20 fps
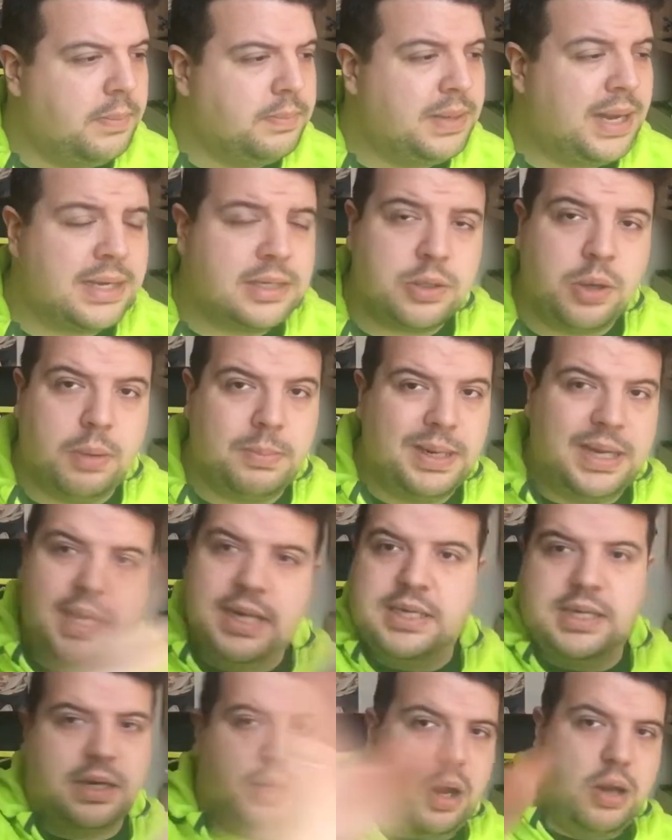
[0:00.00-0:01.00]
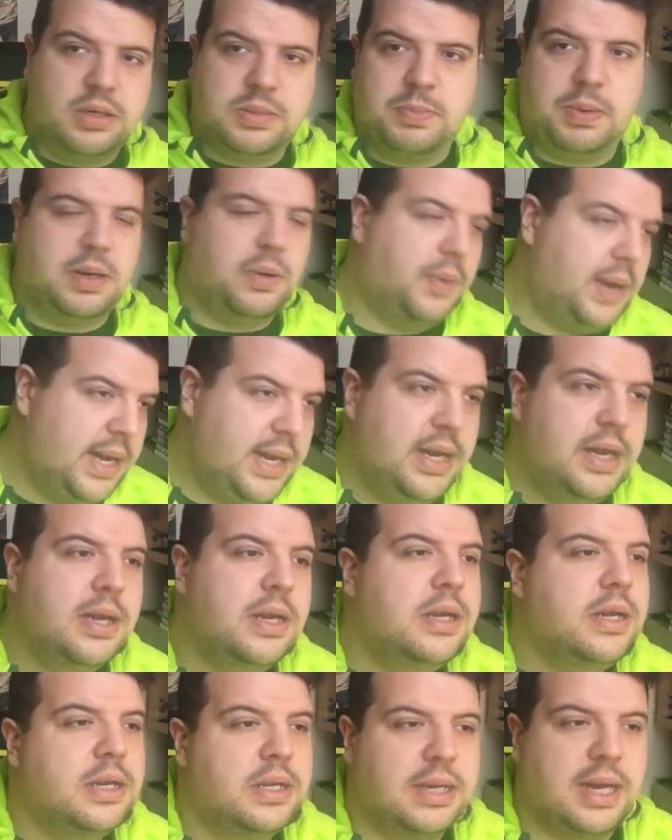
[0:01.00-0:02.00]
That's not me kissing ass, by the way.
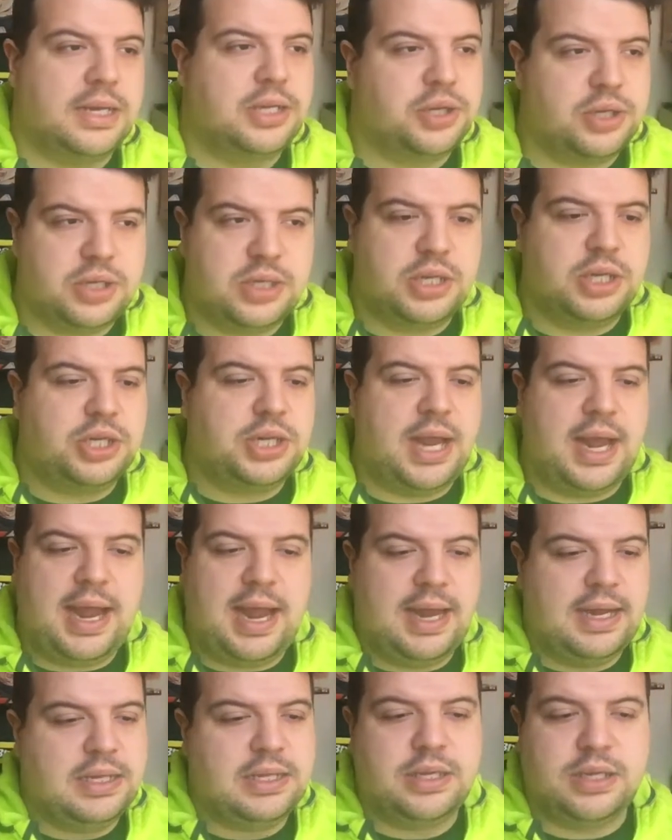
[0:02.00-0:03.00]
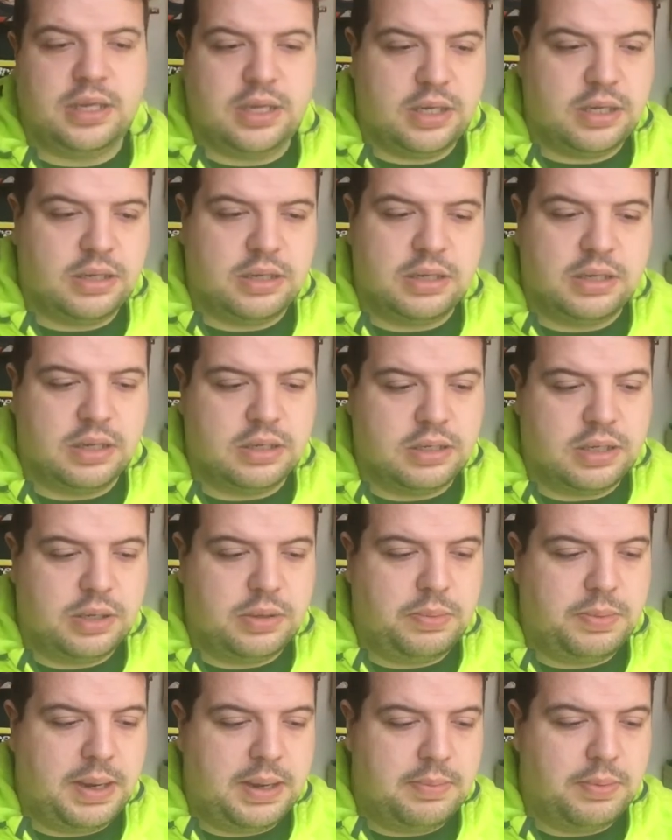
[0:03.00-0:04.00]
That's just a shout out to the
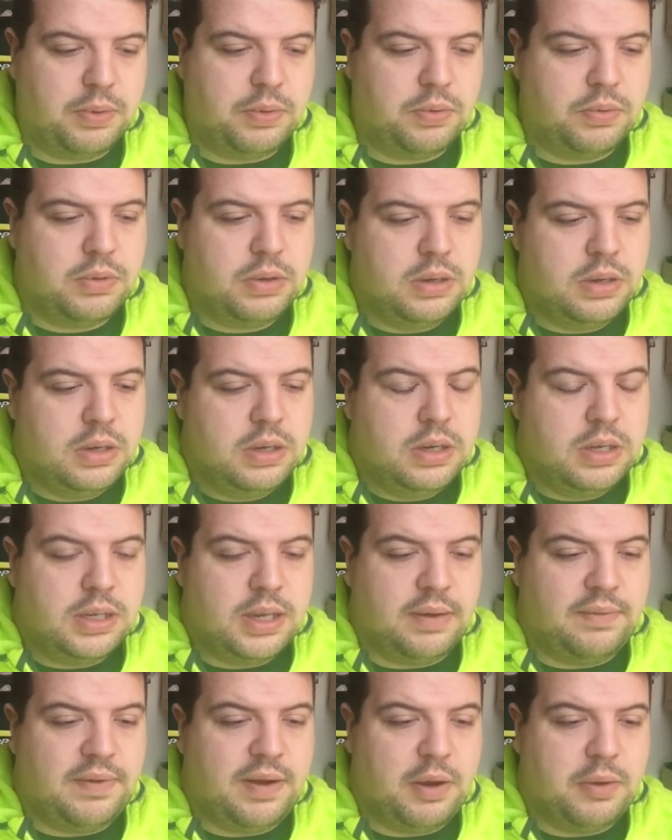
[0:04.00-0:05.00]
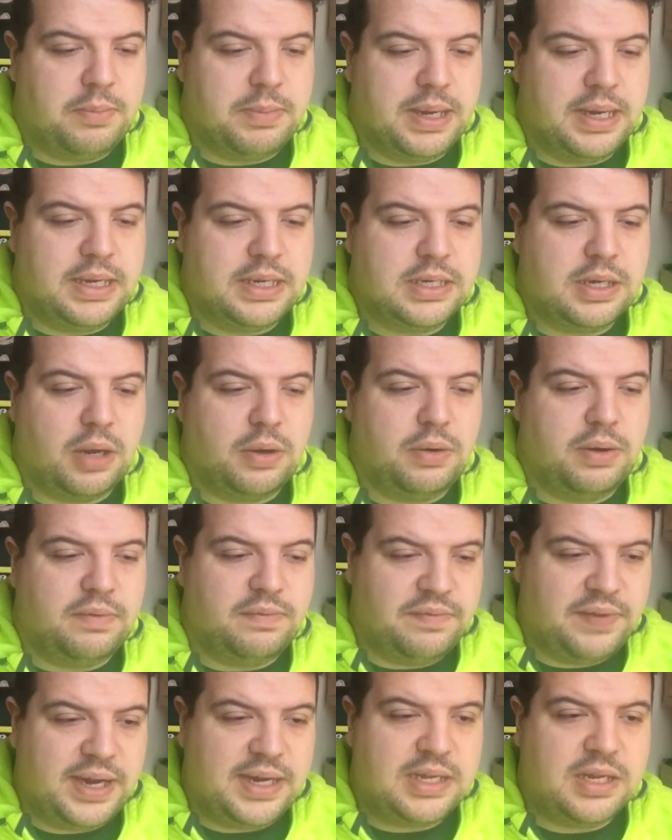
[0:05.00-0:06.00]
two people that have helped me. So
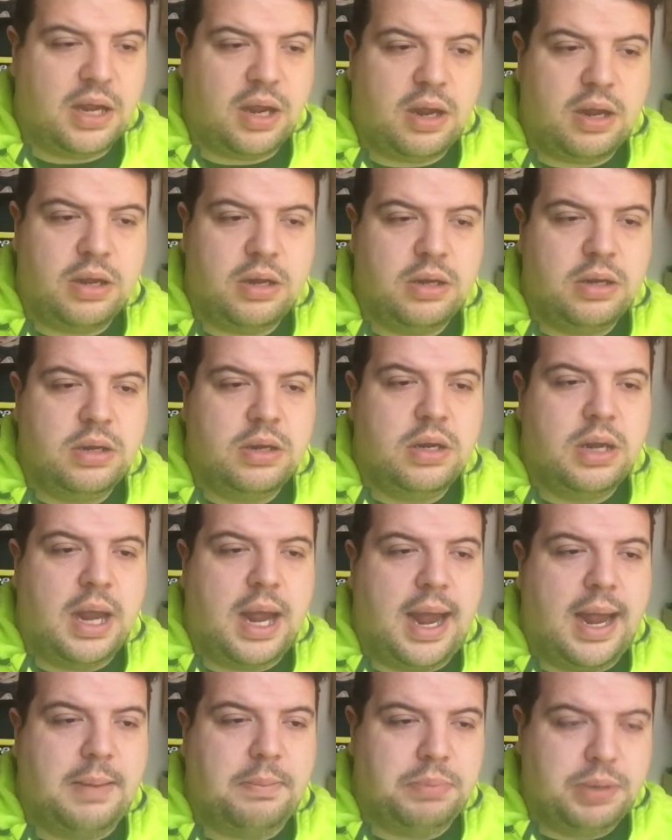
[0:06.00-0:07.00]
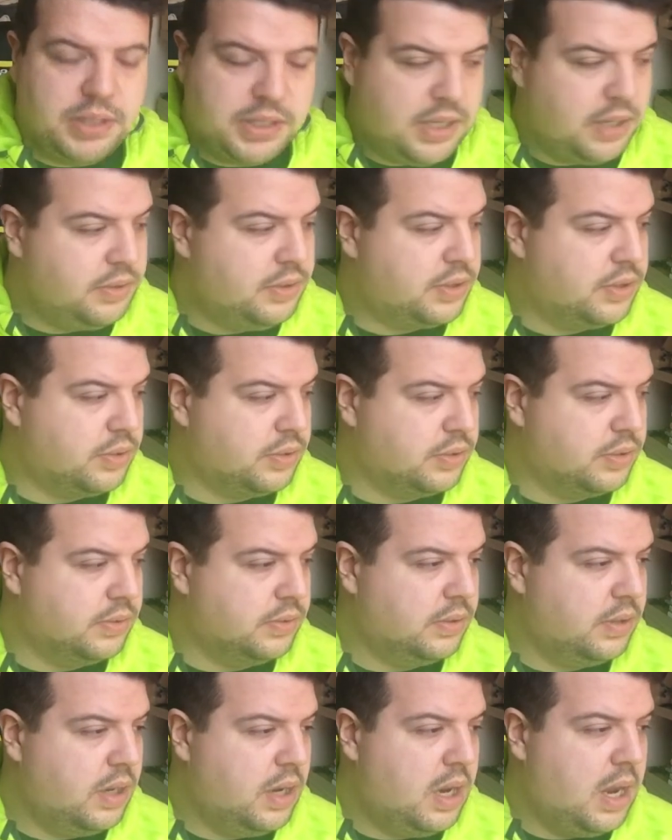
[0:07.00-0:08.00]
Invicta and Platoon stores.
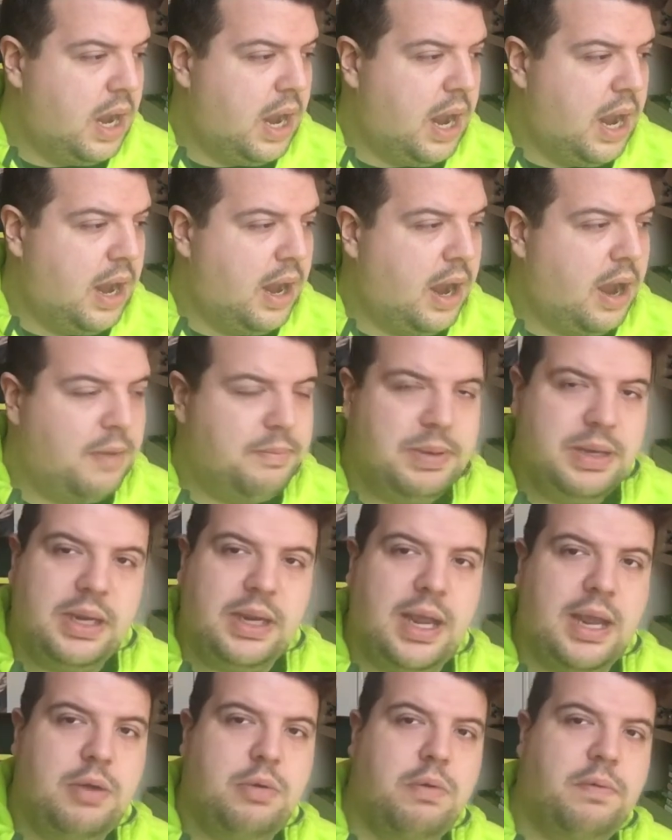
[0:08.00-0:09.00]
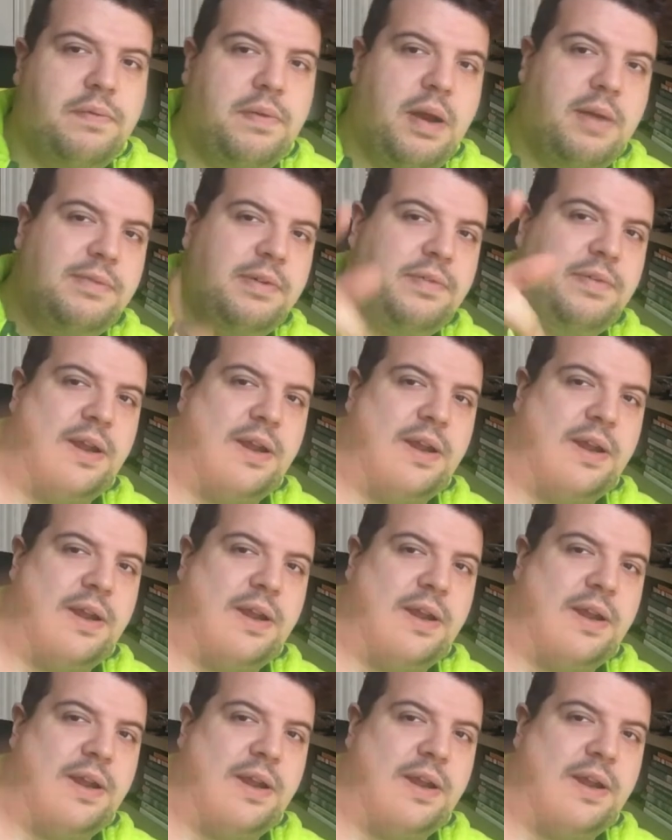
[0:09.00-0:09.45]
I've been the Geek All Father.